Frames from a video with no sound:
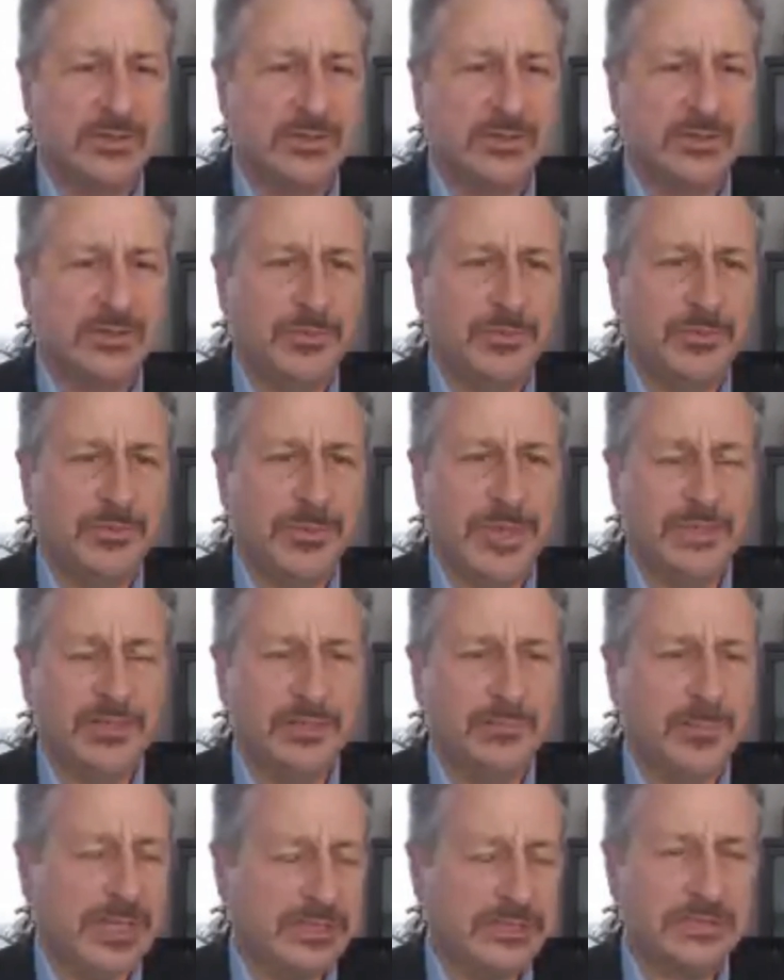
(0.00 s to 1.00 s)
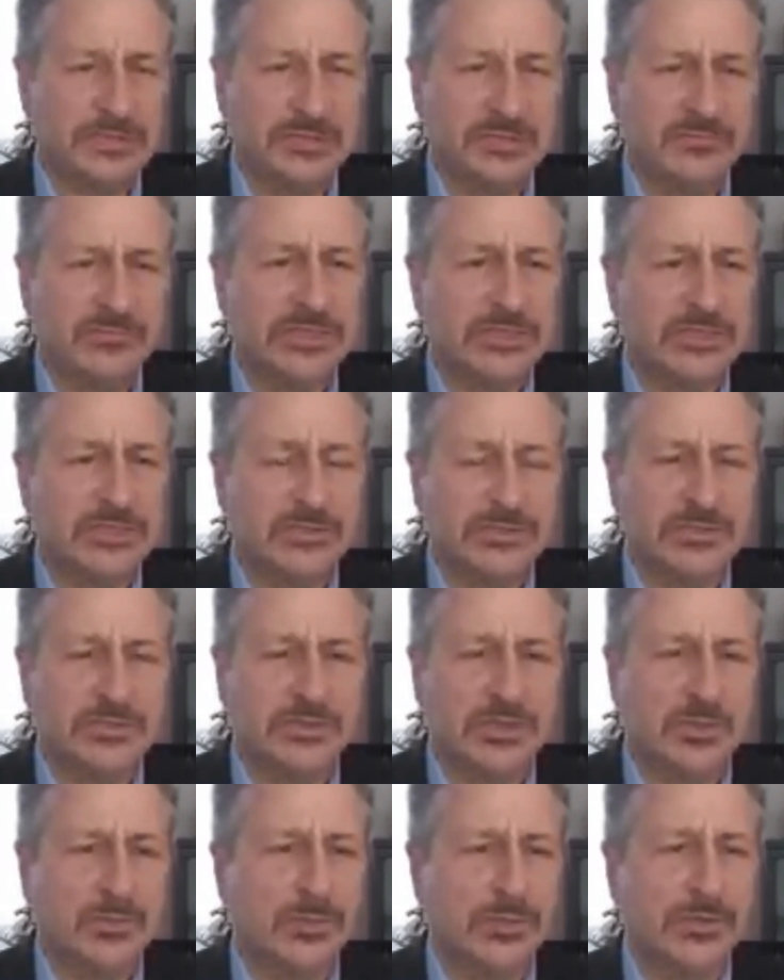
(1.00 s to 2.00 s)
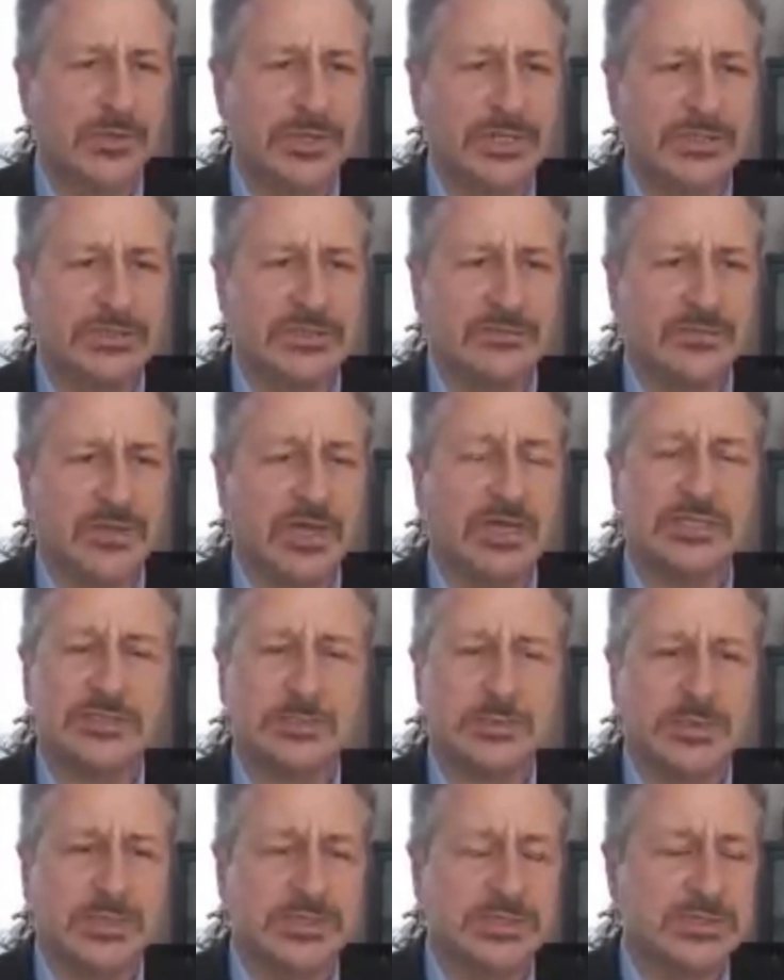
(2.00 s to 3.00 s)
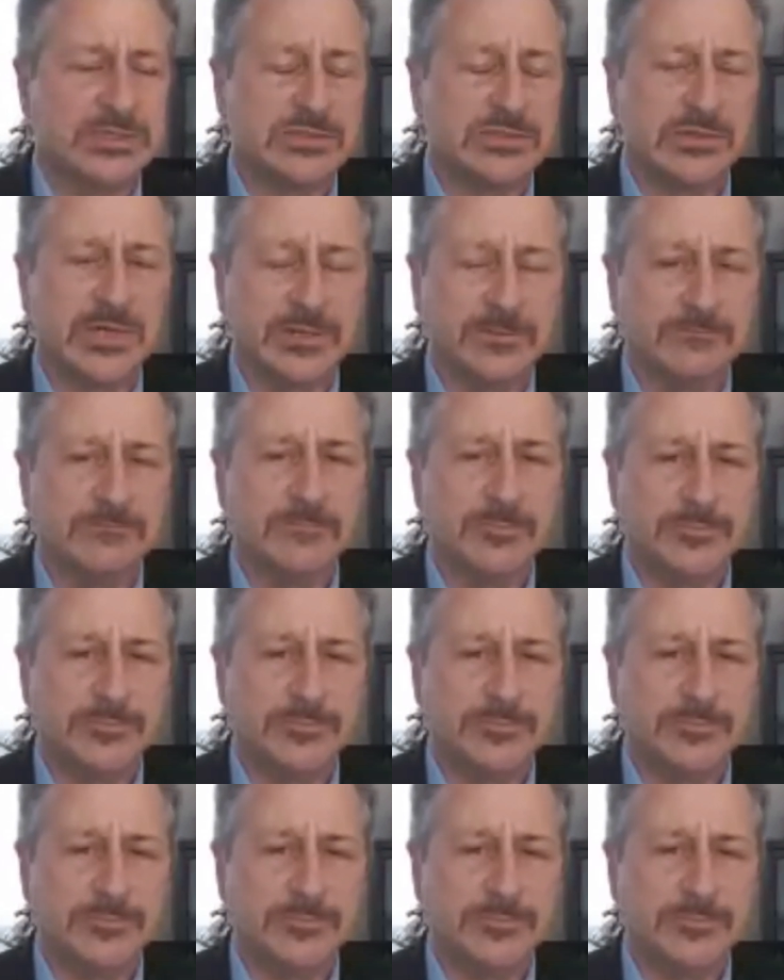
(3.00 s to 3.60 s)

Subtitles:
the patients, the visitors, and the employees of the hospital industry.